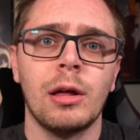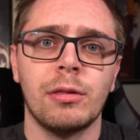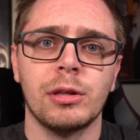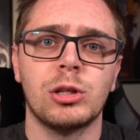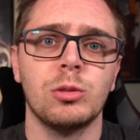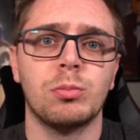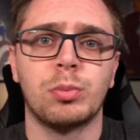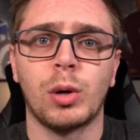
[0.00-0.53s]
Thank
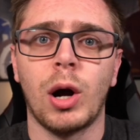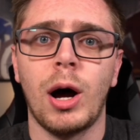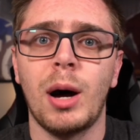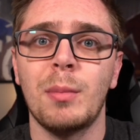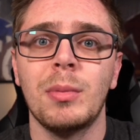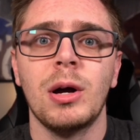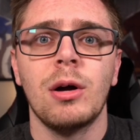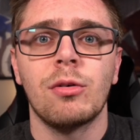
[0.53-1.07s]
you,
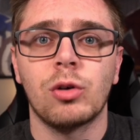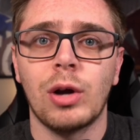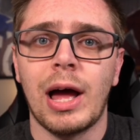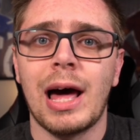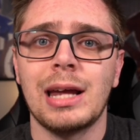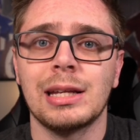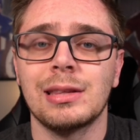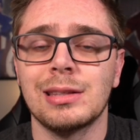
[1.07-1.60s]
Brom, for
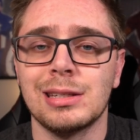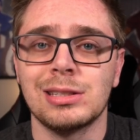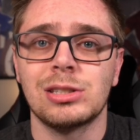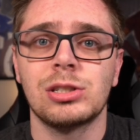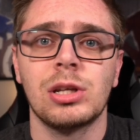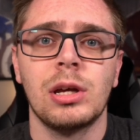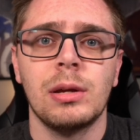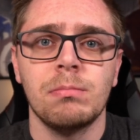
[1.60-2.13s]
adding
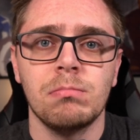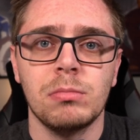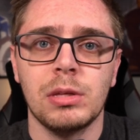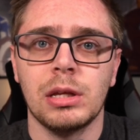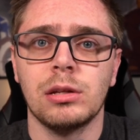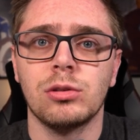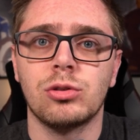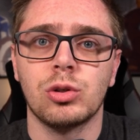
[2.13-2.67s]
this
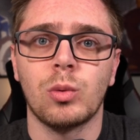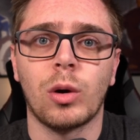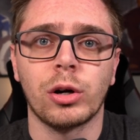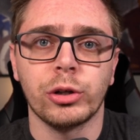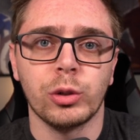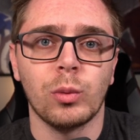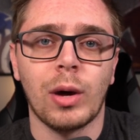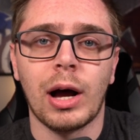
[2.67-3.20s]
into our
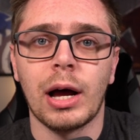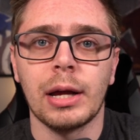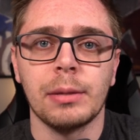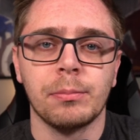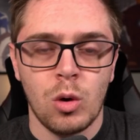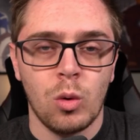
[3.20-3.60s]
UI.